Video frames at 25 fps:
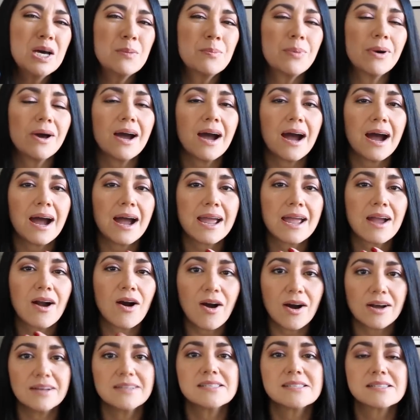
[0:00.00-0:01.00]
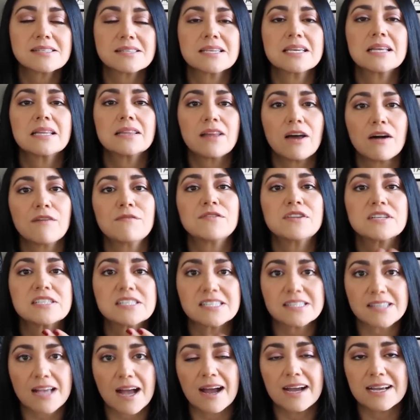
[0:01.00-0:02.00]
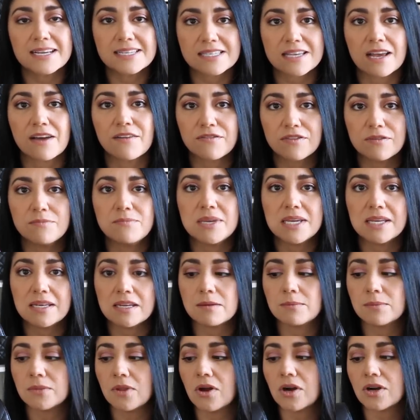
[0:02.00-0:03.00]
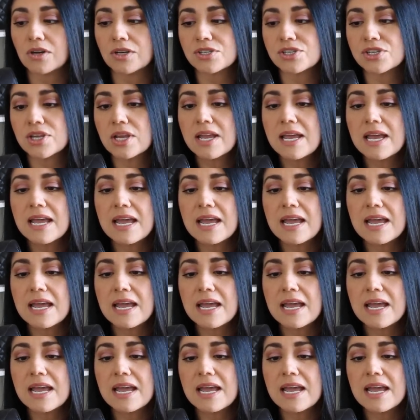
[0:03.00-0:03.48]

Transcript: but I honestly love the size of the medium large.